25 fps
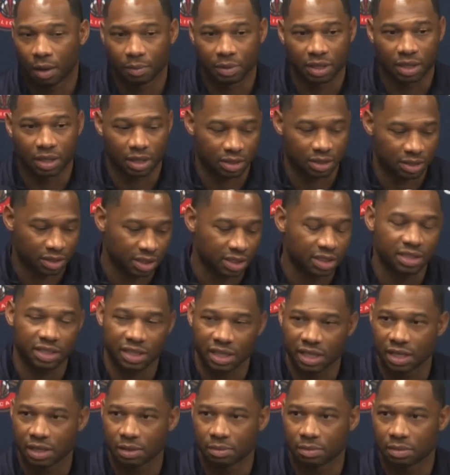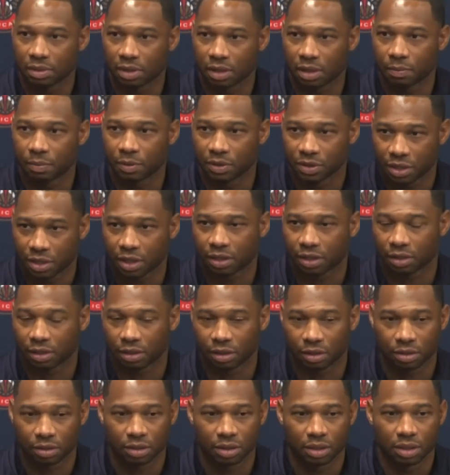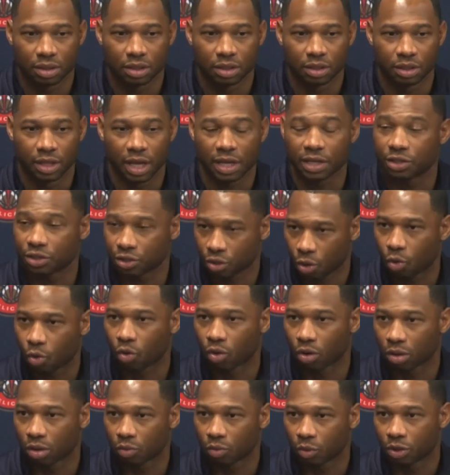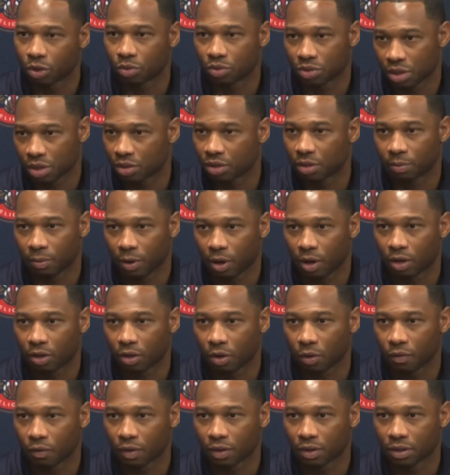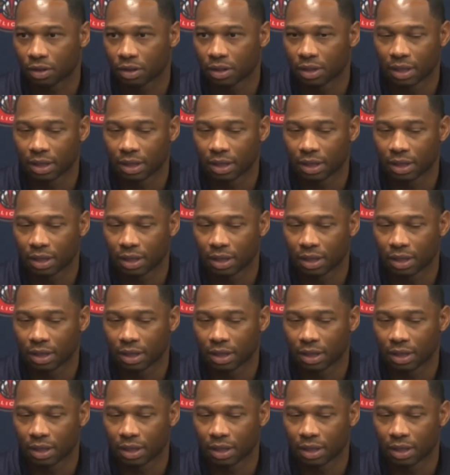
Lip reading: because this team in particular, they score when you turn the ball over.